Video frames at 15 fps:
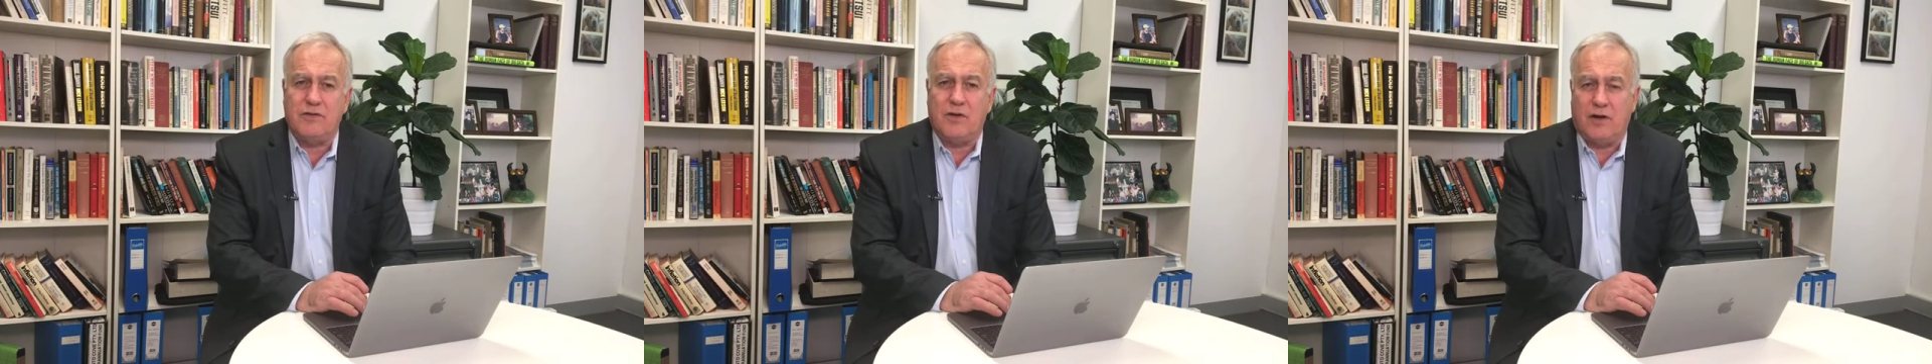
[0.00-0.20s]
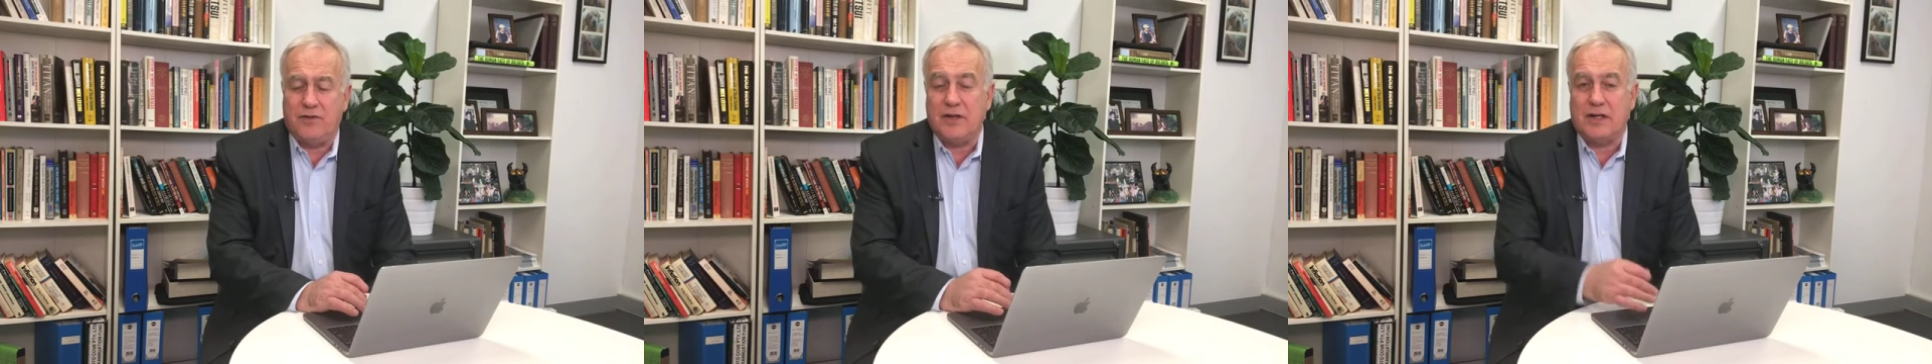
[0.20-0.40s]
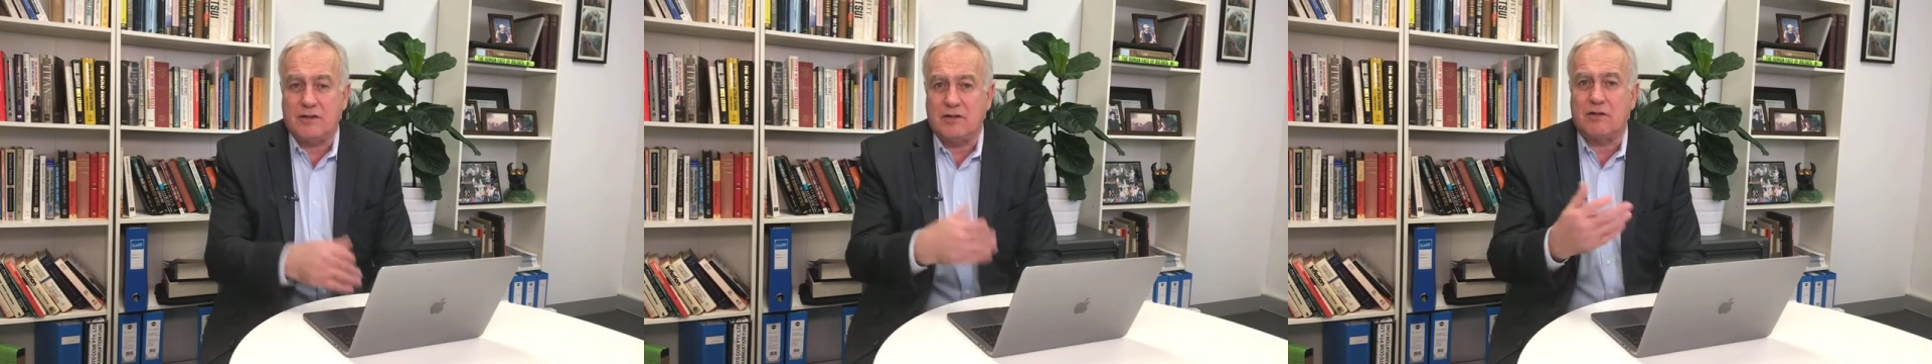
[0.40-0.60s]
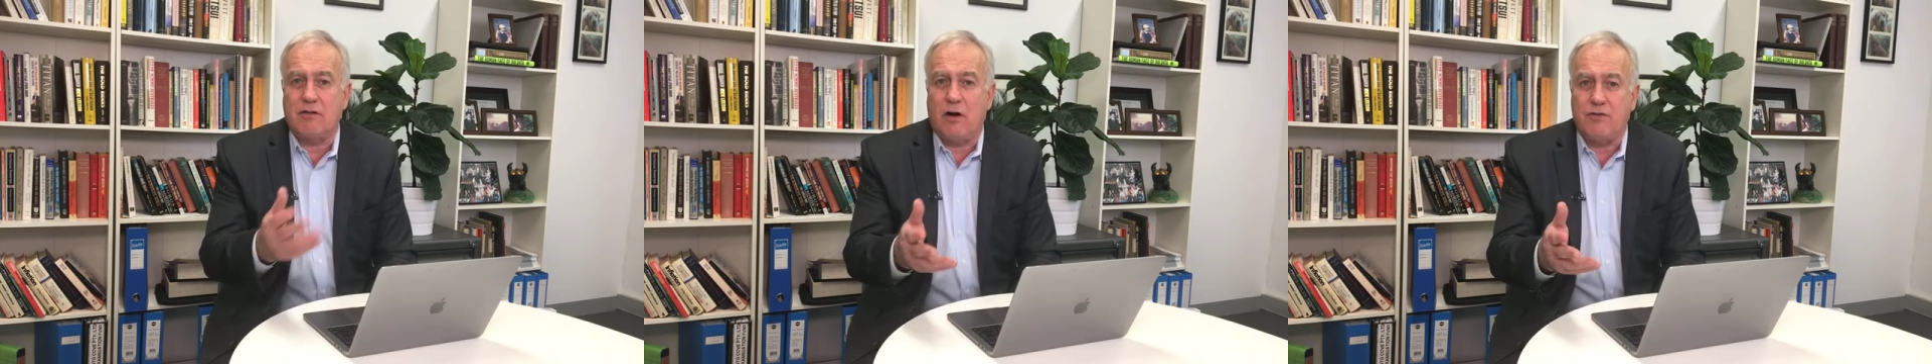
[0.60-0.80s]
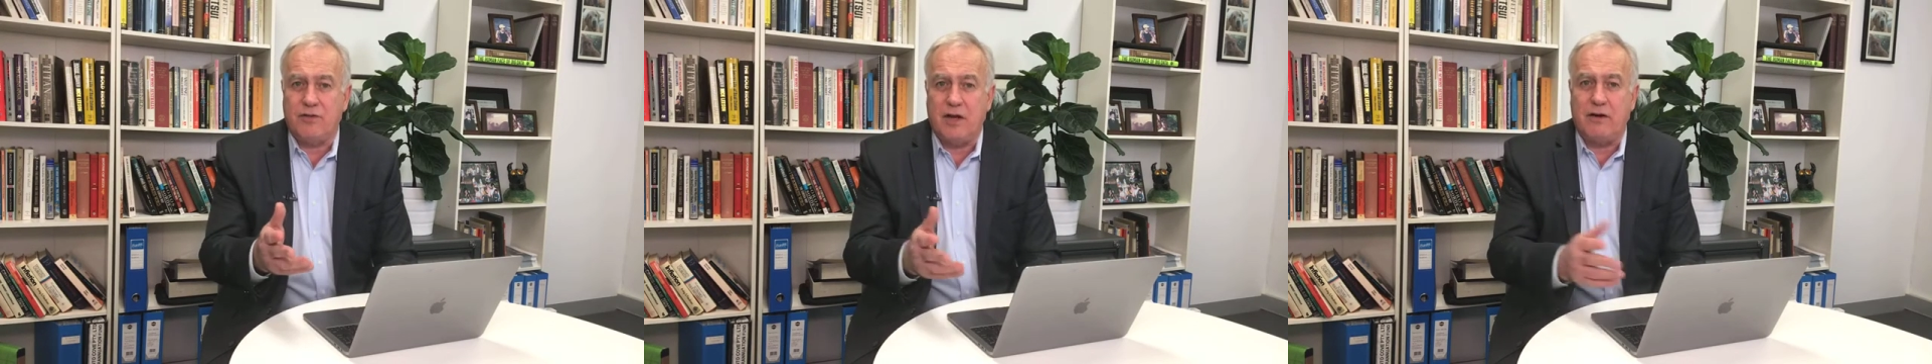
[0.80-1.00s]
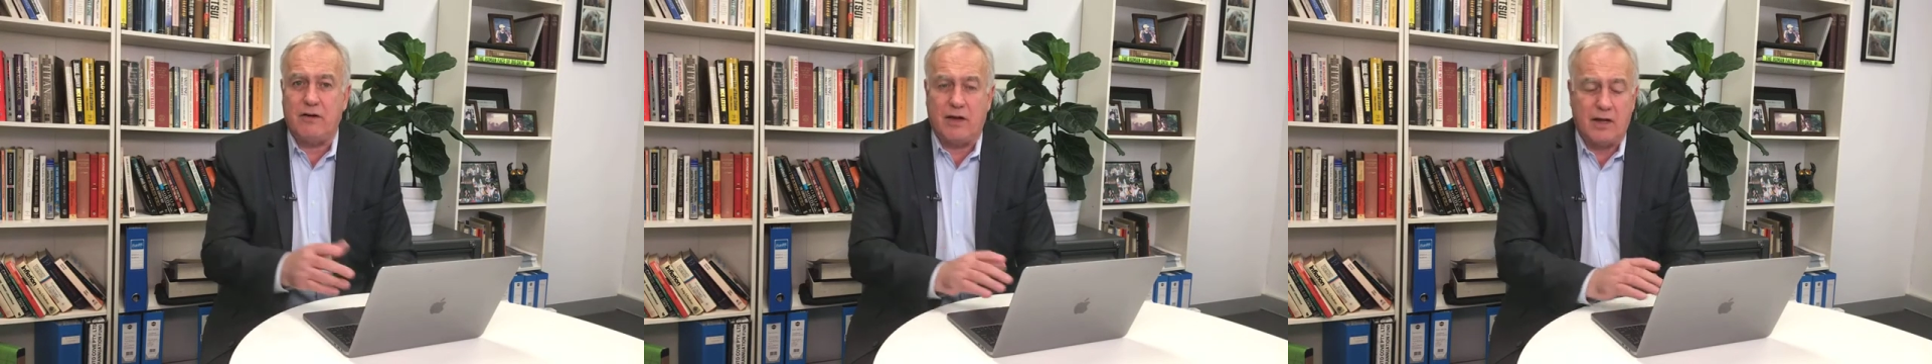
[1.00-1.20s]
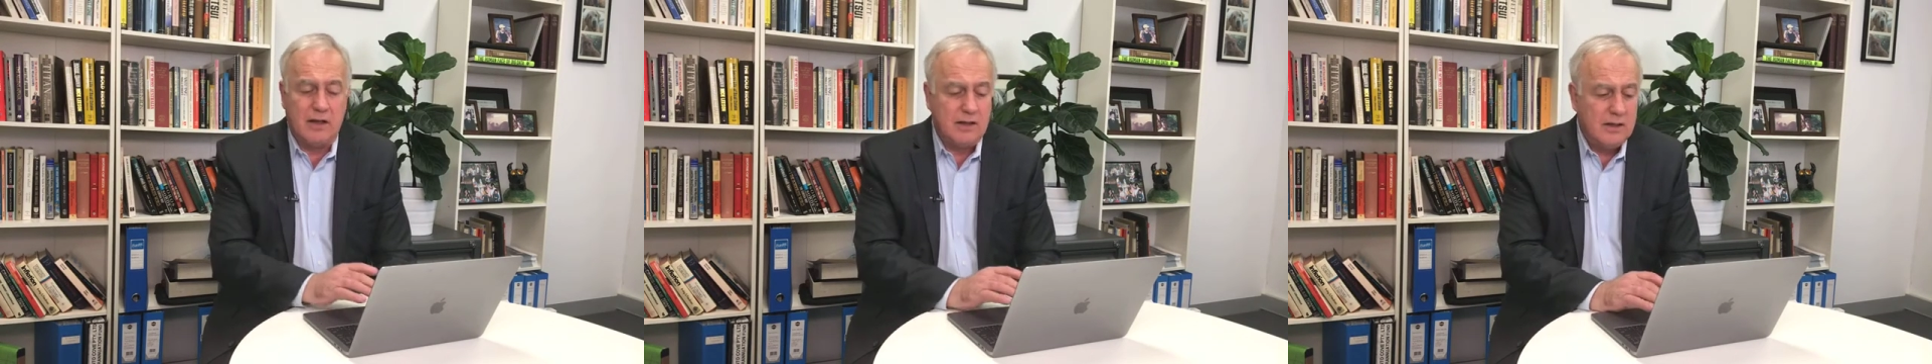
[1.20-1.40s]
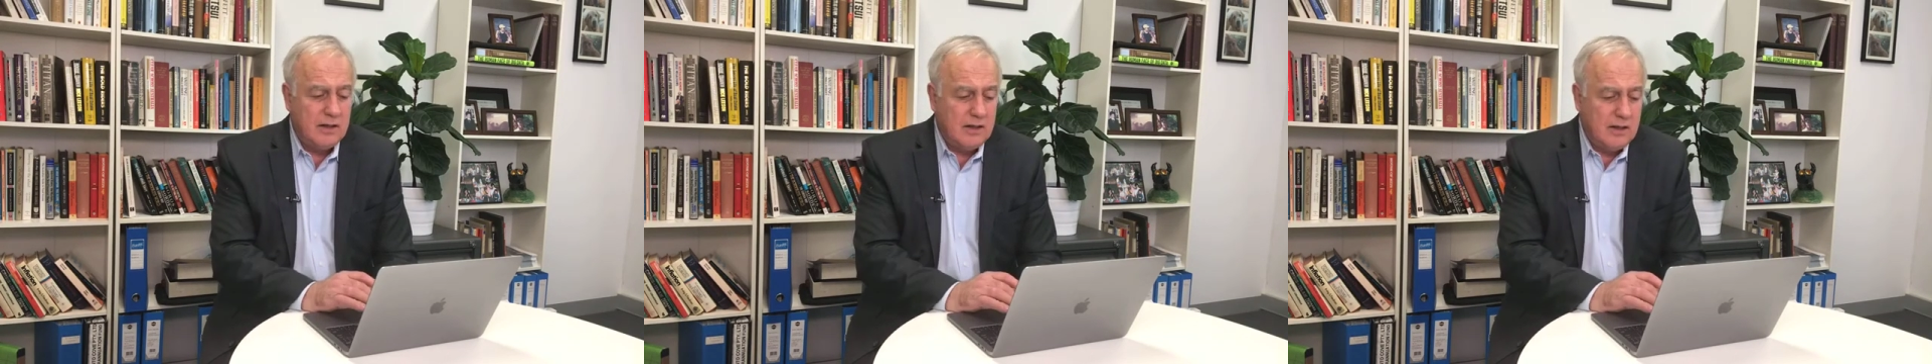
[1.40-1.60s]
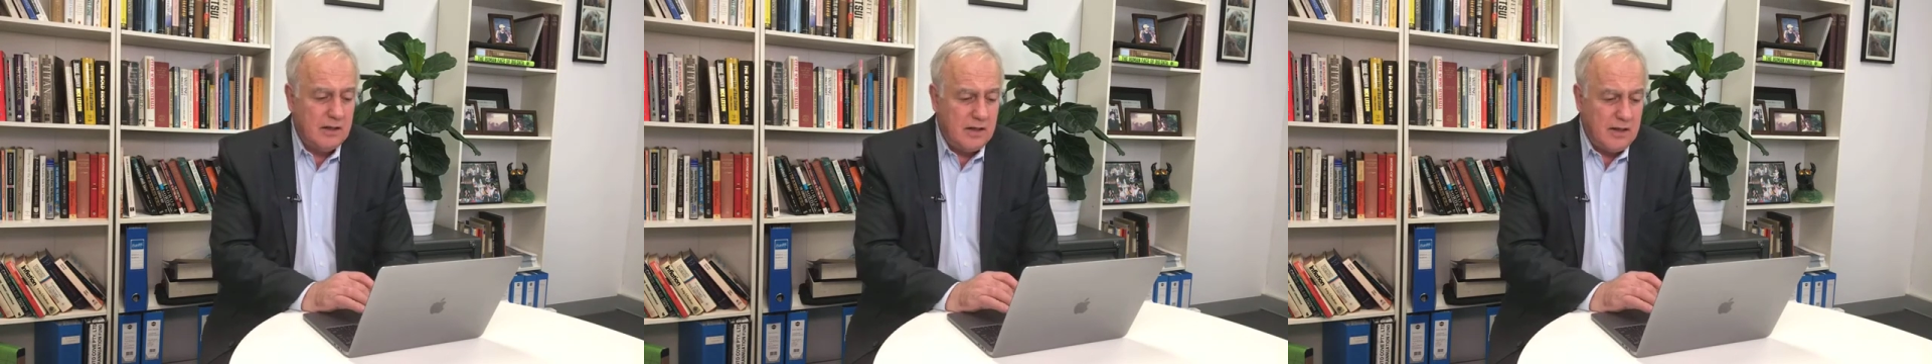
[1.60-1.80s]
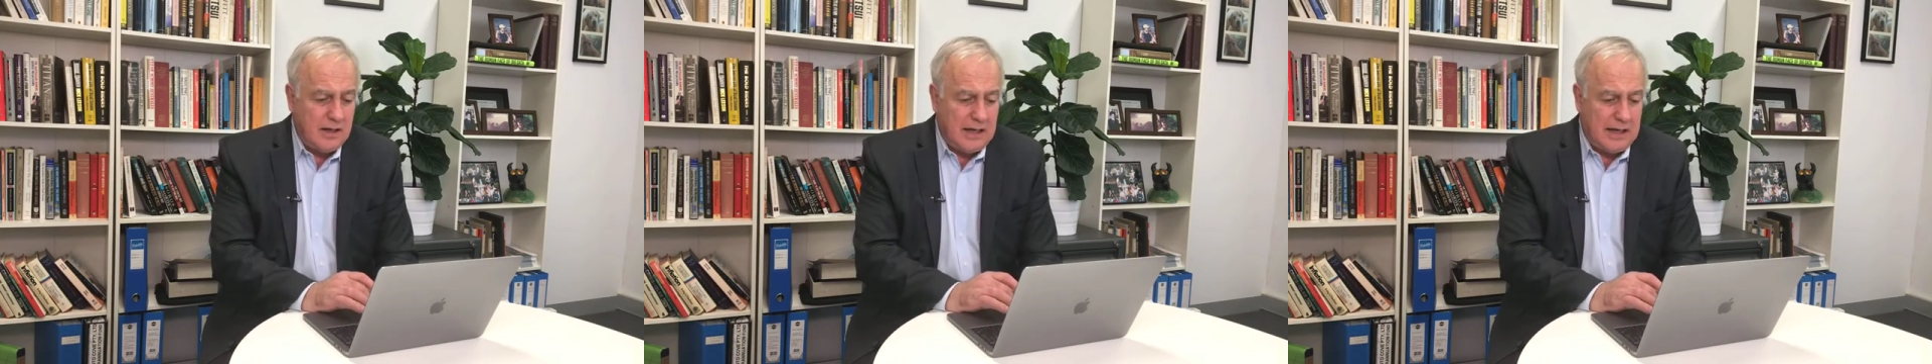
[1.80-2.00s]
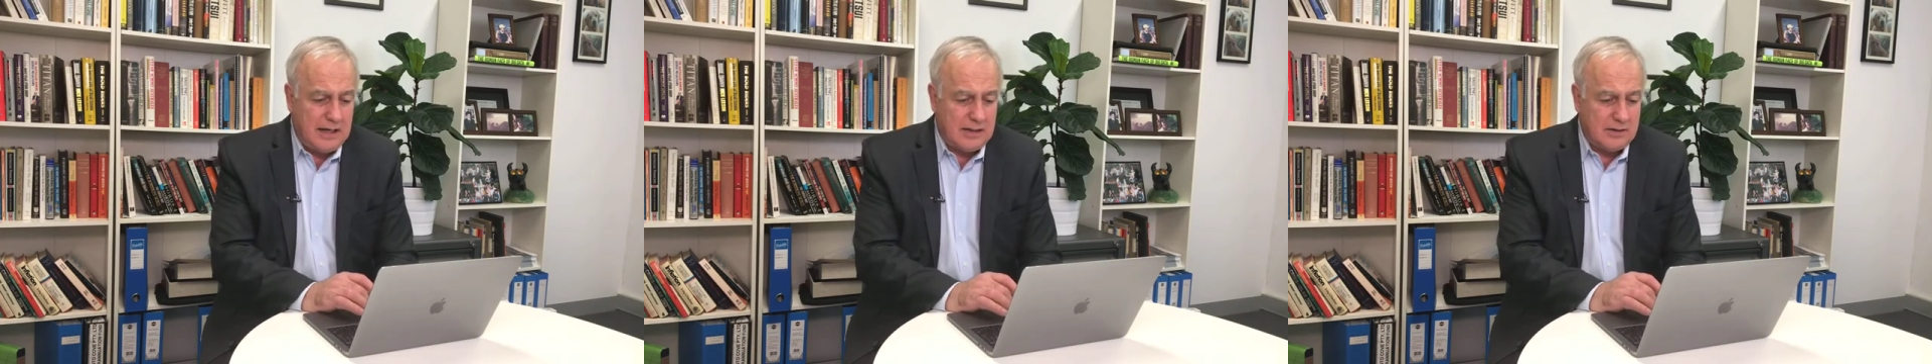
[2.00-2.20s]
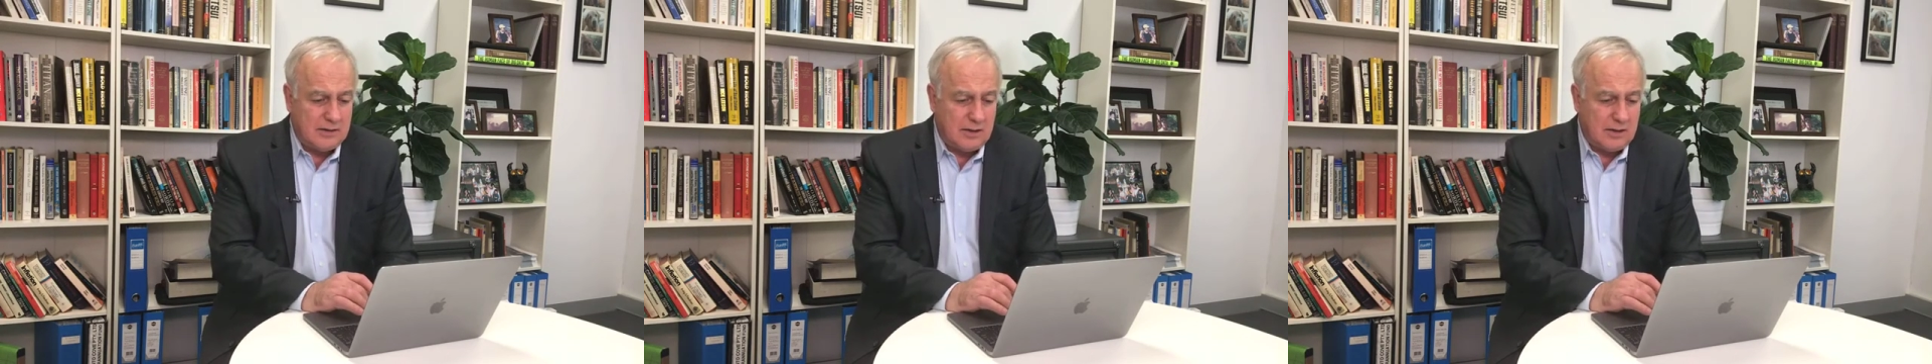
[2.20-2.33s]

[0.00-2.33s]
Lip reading: I think it's a growth area, and